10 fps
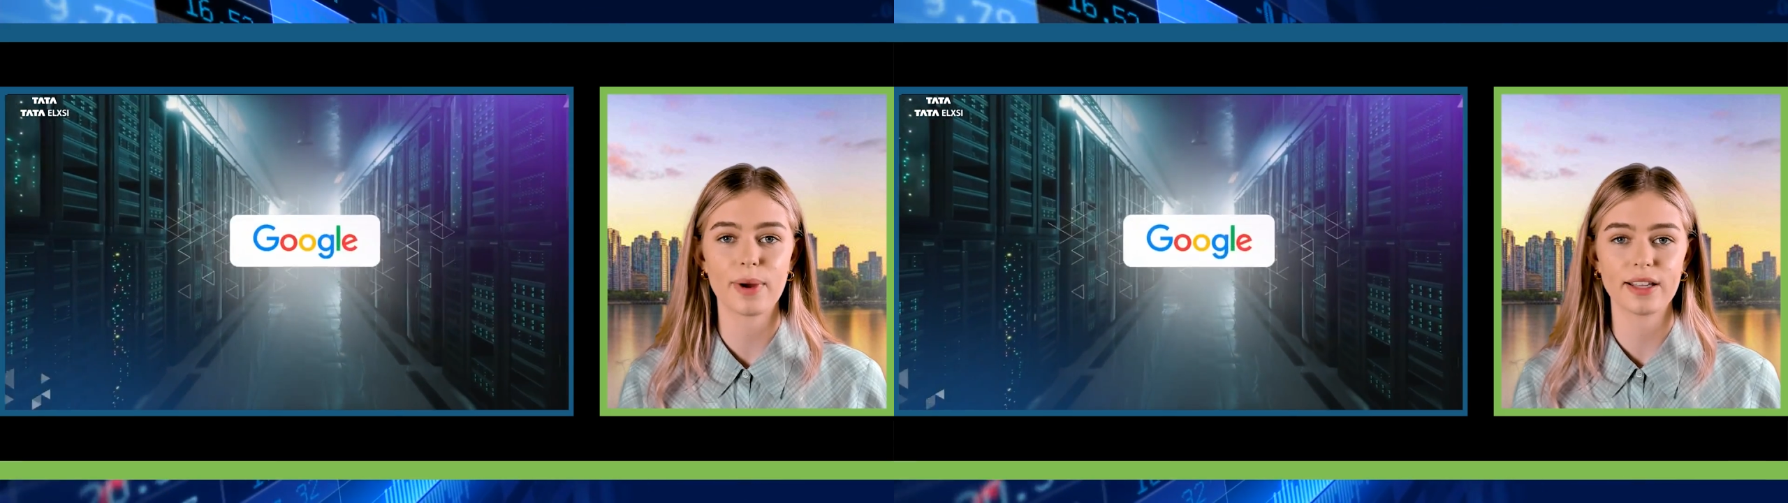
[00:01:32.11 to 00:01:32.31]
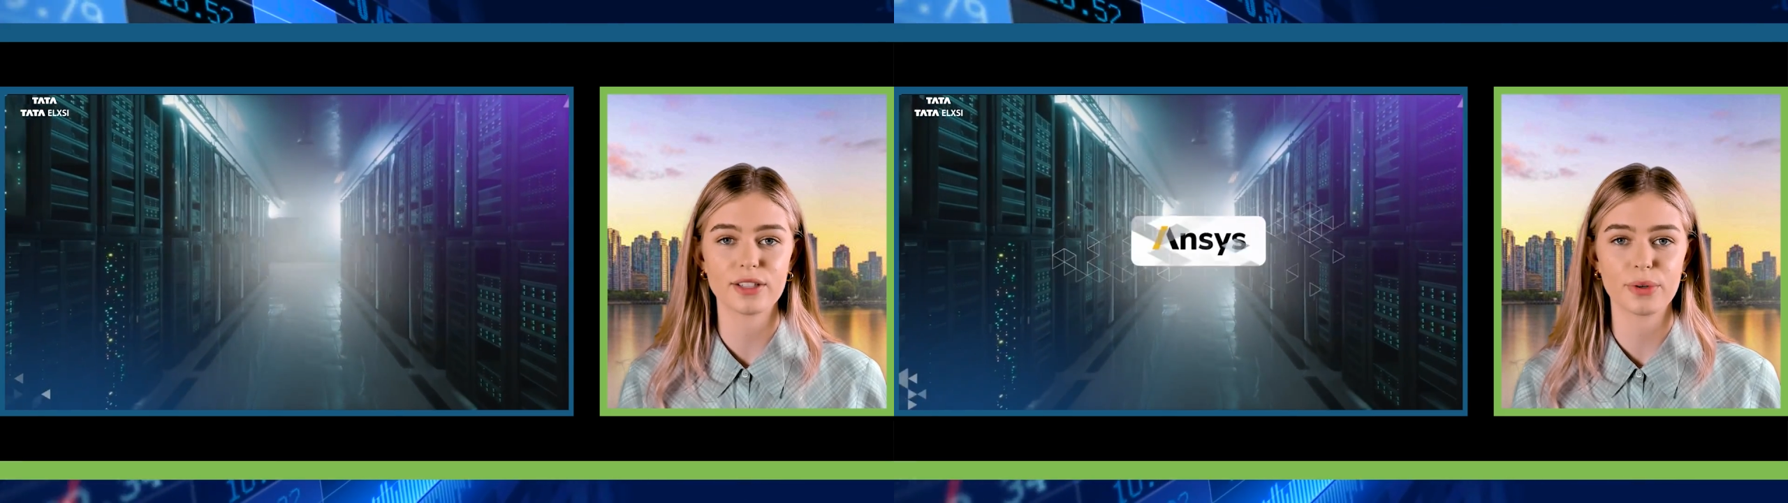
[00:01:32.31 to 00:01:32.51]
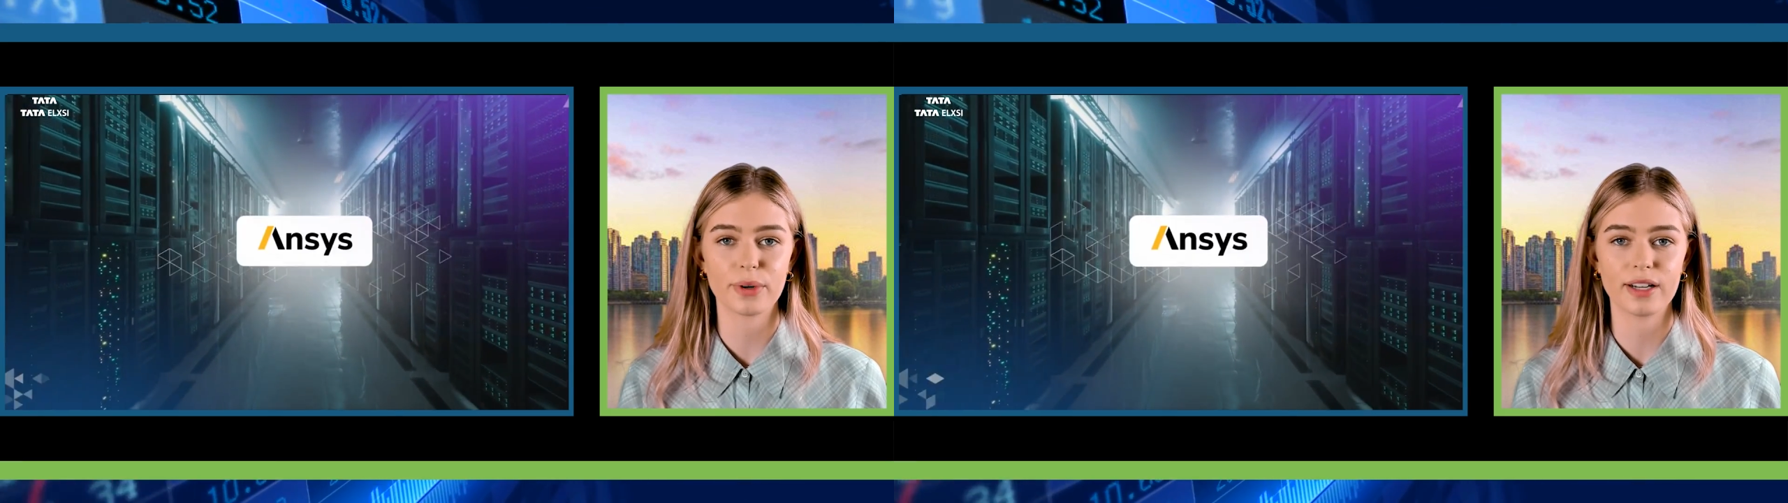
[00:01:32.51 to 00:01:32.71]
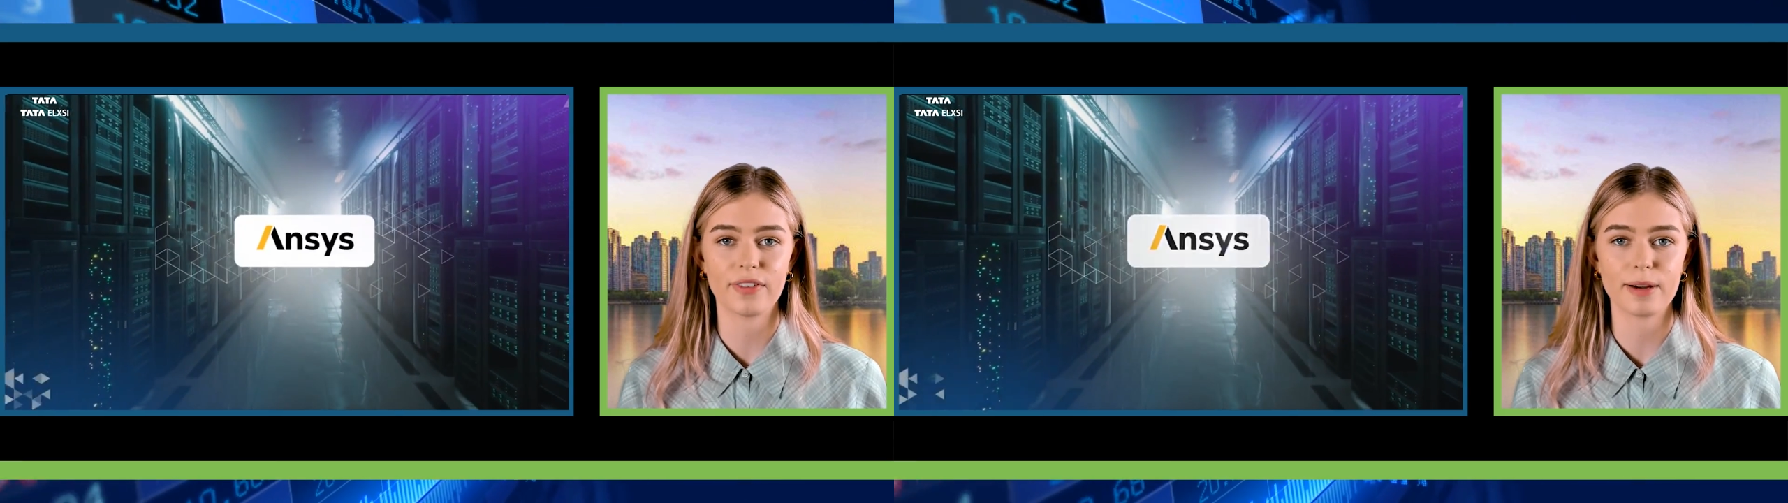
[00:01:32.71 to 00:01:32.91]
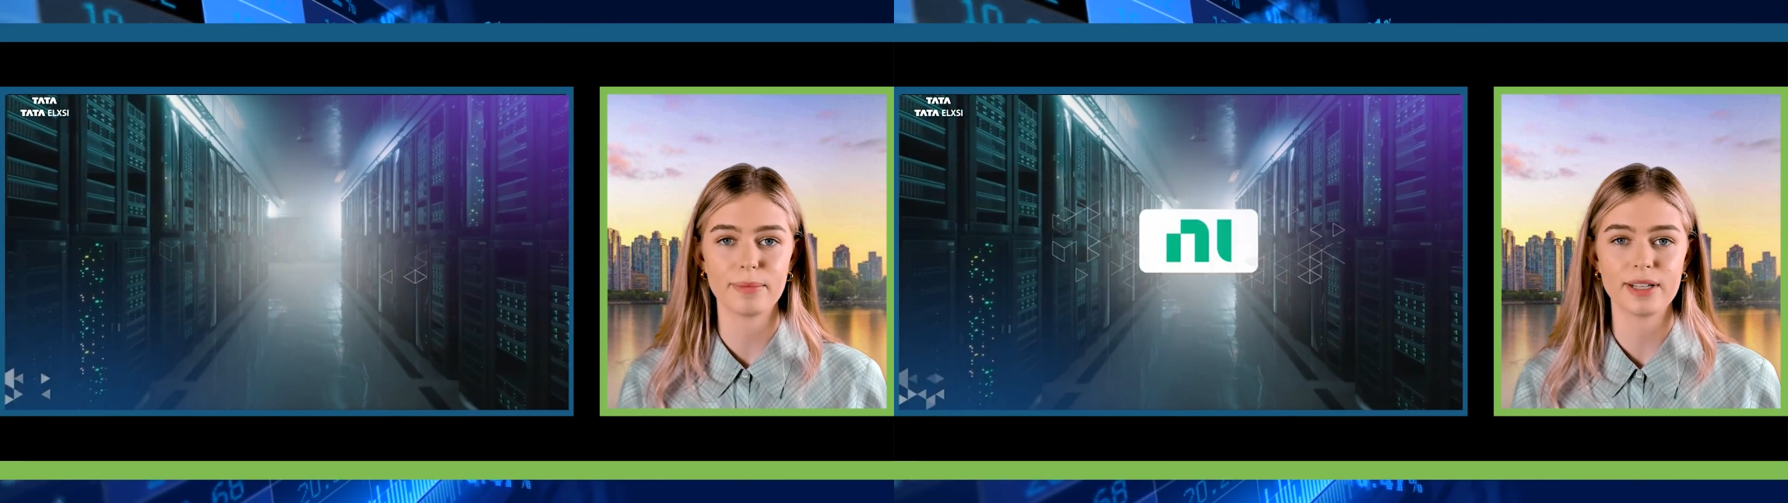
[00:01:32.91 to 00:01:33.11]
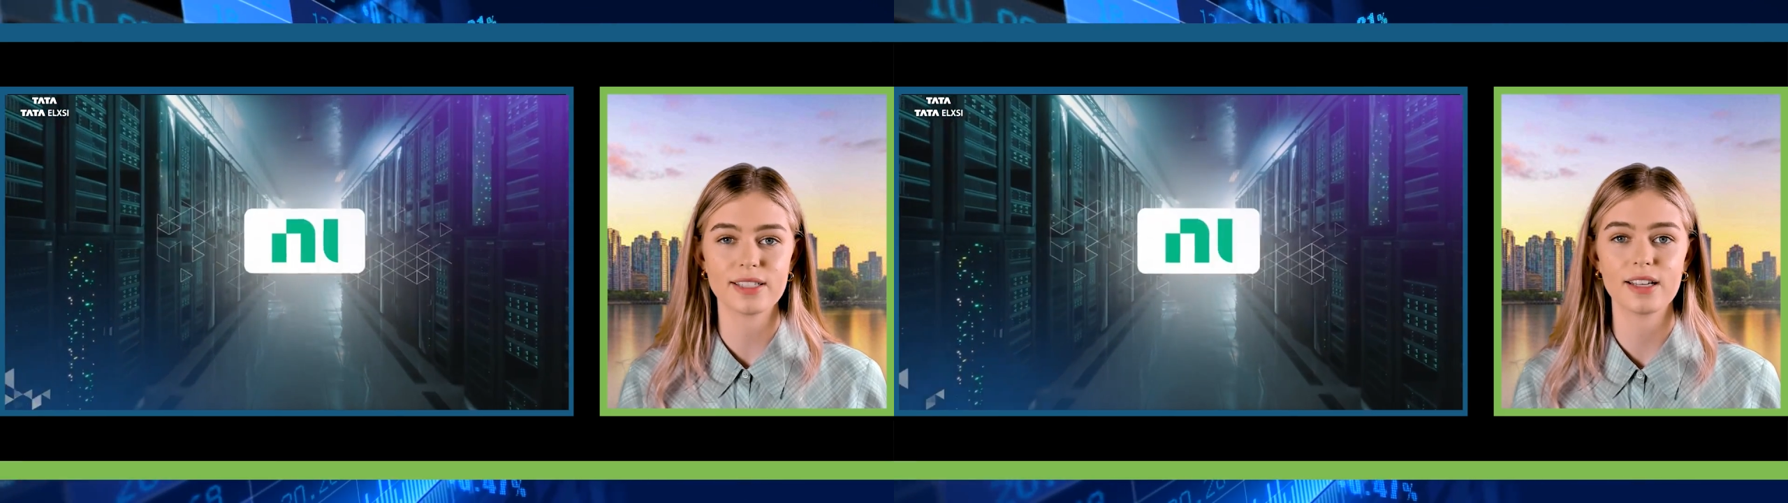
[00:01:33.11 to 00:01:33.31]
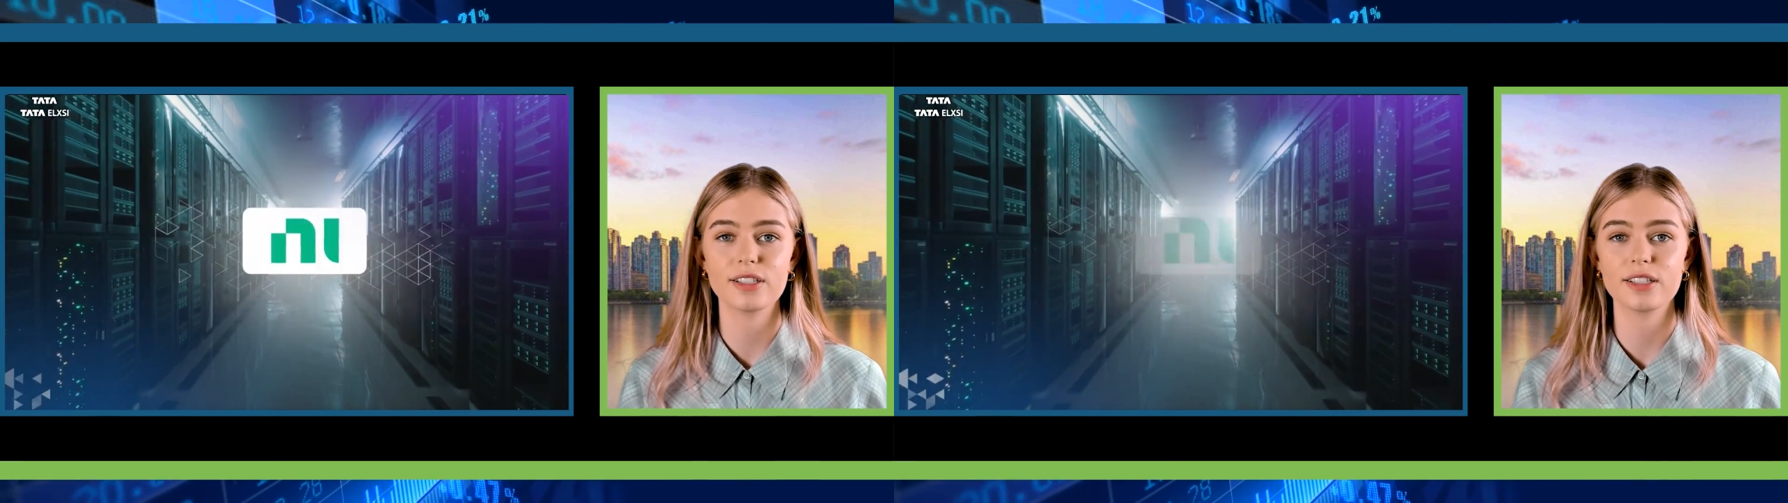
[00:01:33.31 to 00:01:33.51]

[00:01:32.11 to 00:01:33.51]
regulatory environments,